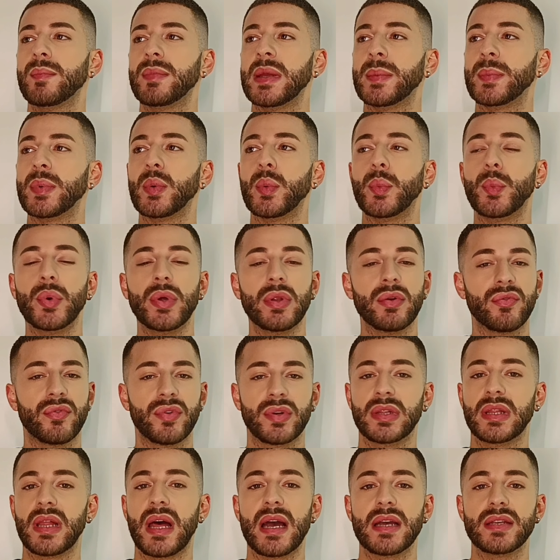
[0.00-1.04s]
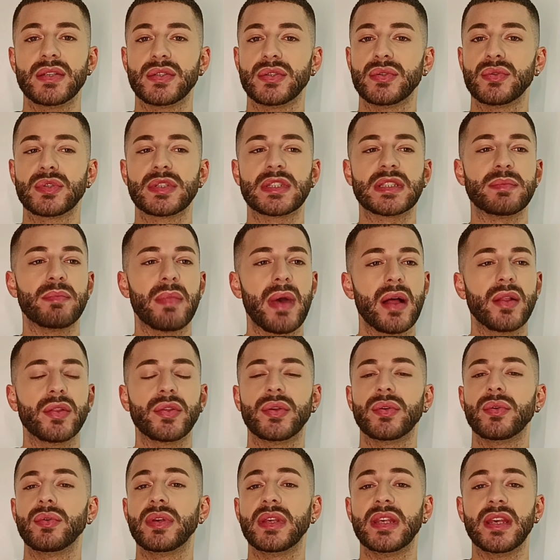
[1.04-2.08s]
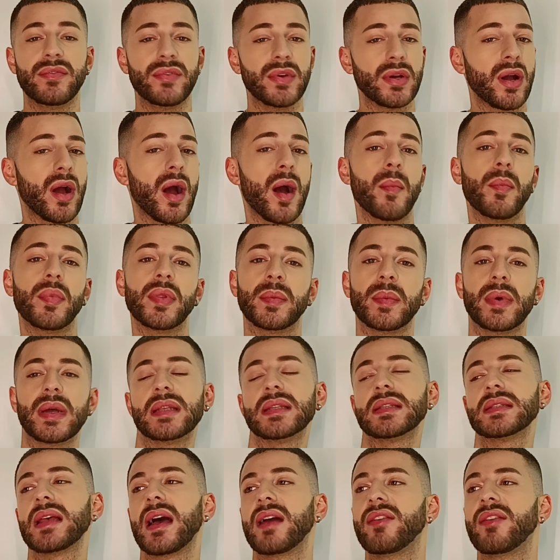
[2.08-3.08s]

People will realize you, smell you, give you compliments.